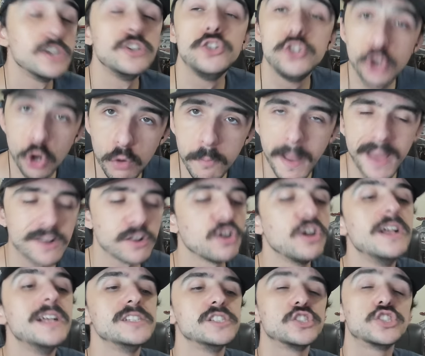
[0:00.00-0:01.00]
Do better.
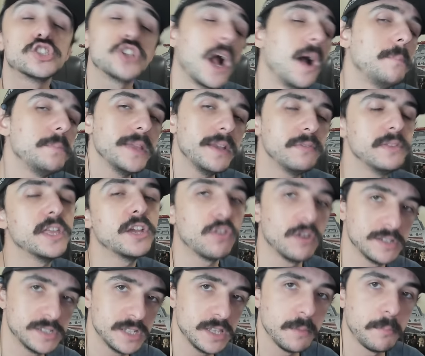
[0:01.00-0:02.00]
Stop leaving the
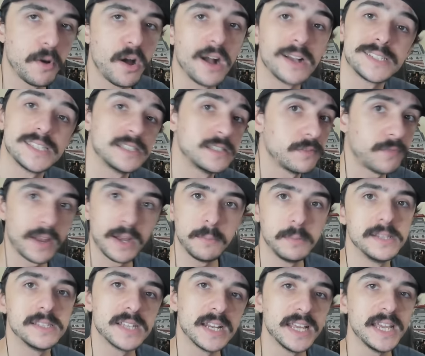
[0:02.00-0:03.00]
crust in the box as if
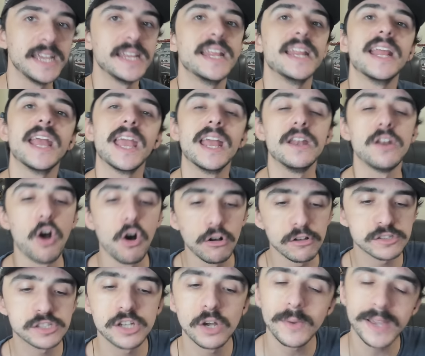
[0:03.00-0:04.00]
anybody's gonna eat it. And
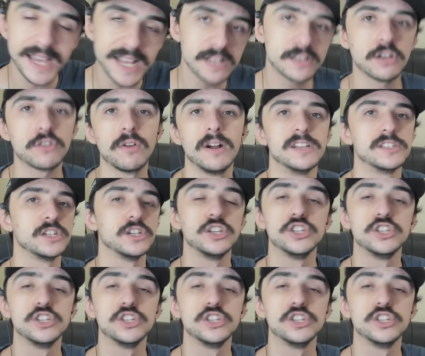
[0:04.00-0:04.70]
also eat the crust.